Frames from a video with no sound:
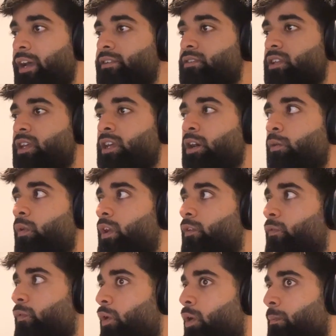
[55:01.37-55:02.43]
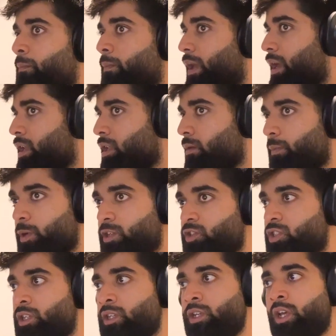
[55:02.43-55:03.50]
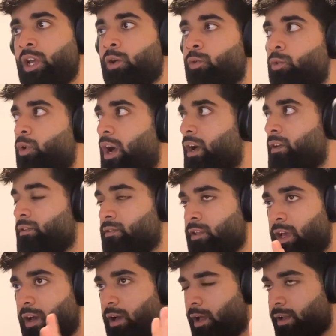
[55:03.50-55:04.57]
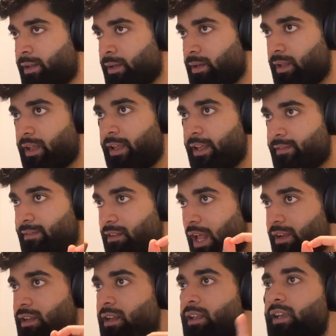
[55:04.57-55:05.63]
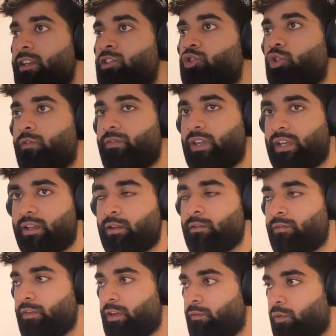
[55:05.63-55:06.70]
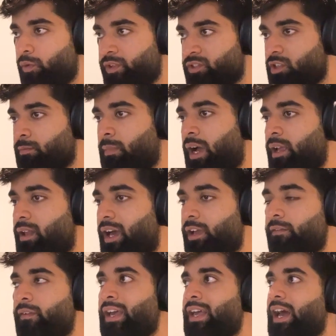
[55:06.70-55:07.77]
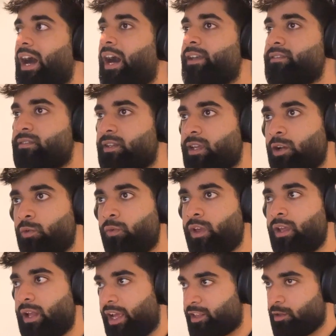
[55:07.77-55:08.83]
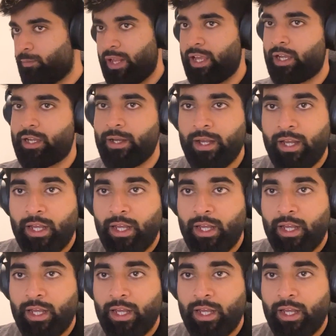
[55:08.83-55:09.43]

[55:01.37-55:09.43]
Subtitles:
stay away from any person who has a slightly inch of negative influence in my life. I stay away like the plague.